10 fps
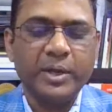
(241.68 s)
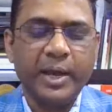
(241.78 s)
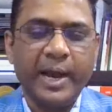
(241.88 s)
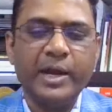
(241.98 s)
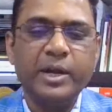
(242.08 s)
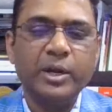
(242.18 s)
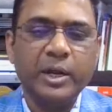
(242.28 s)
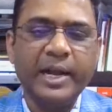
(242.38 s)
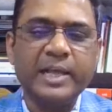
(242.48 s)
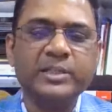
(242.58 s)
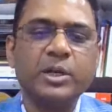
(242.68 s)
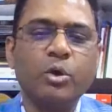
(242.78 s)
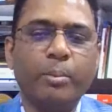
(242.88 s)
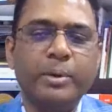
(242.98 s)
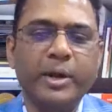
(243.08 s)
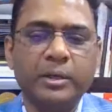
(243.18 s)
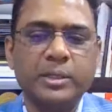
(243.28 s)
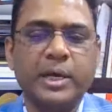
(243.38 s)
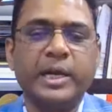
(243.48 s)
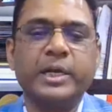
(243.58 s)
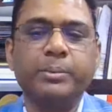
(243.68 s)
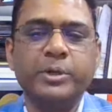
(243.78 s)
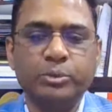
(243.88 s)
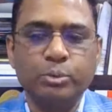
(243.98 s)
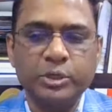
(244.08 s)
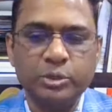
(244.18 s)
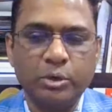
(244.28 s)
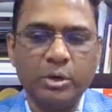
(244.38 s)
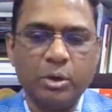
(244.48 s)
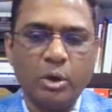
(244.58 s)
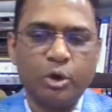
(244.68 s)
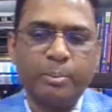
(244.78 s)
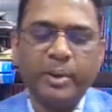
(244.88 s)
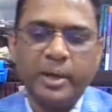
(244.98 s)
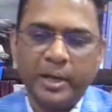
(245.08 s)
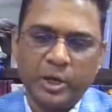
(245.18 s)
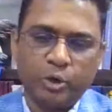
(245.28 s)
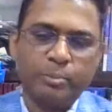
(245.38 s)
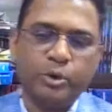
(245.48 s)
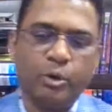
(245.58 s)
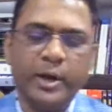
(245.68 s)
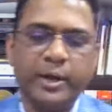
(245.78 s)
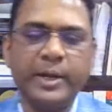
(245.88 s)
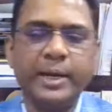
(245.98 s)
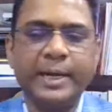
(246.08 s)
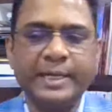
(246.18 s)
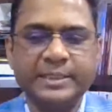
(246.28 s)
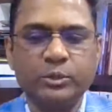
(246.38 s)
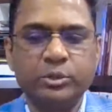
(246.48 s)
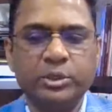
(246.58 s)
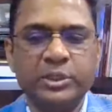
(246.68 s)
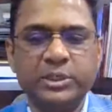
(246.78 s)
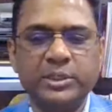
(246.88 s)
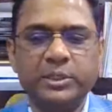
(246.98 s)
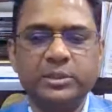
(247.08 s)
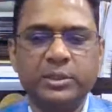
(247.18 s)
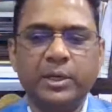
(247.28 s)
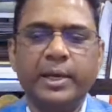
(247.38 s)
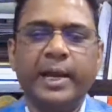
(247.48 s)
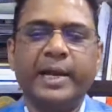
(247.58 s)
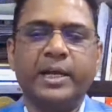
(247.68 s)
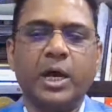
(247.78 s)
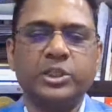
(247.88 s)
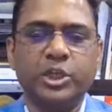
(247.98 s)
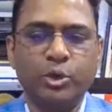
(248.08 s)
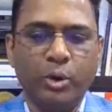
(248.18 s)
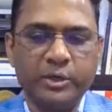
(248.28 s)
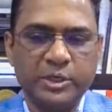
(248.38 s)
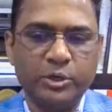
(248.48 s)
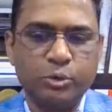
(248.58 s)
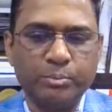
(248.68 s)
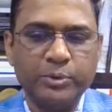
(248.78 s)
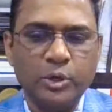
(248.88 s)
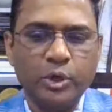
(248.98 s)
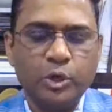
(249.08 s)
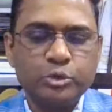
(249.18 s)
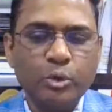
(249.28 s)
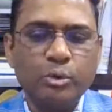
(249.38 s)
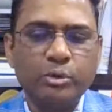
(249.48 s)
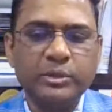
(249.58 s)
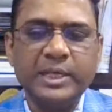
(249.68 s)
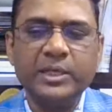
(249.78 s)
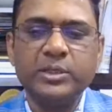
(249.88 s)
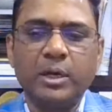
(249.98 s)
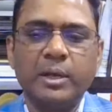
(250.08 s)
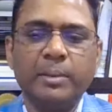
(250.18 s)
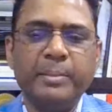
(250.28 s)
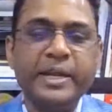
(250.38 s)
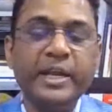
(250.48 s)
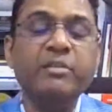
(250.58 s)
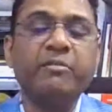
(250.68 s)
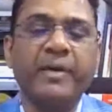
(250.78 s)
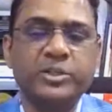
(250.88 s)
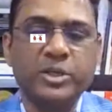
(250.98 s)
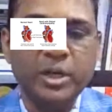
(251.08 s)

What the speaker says: and lesser common are the connective tissue disorder or rheumatoid diseases and Kārcinoid syndrome. So these are many infection,